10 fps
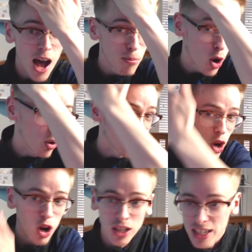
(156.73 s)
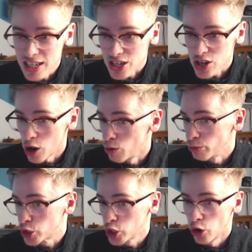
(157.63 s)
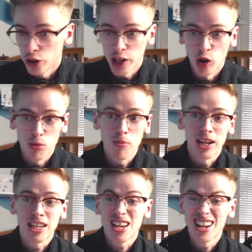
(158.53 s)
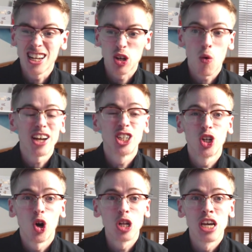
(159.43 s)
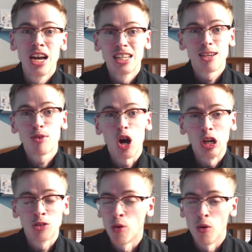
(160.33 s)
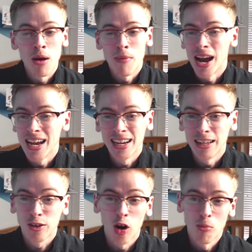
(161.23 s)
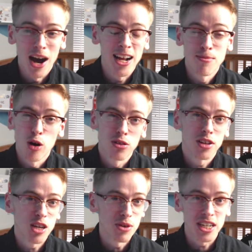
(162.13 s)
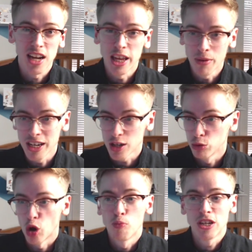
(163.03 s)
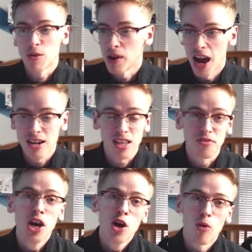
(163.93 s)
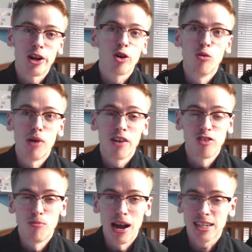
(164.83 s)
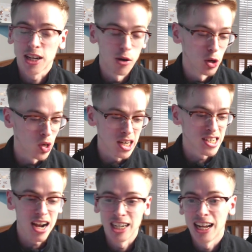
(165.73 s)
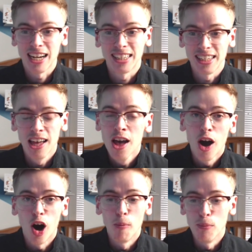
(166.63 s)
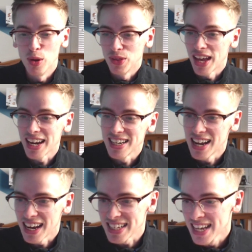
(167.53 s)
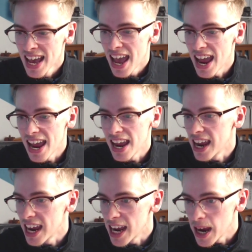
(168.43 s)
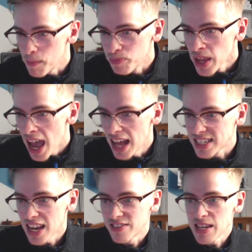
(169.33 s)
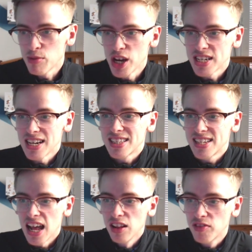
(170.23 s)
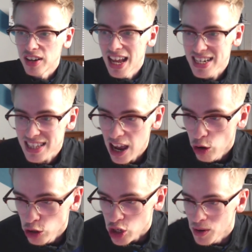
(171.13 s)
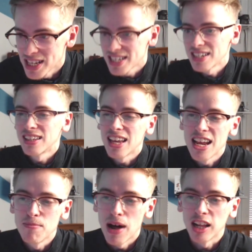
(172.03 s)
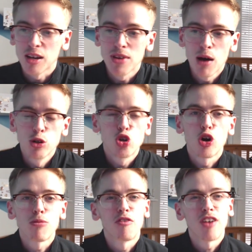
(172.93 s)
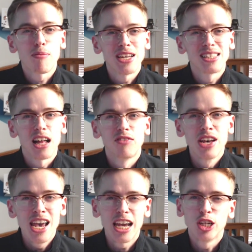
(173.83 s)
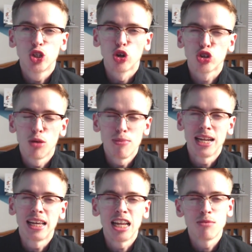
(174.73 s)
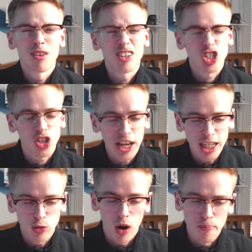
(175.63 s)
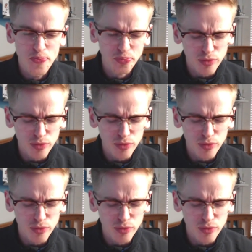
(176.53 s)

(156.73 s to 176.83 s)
I'm going on holiday, so shorten it up a bit. It is quite short, to be honest, but with my hair, it'll grow back in about 3 weeks anyway, so don't be surprised if when I come back from Mexico I look exactly like I did on Monday night. LCFC Boy says, Delph, Leicester also interested in Malcolm. Yeah, we'll talk about Fabian Delph in just a minute. A little bit of a strange one.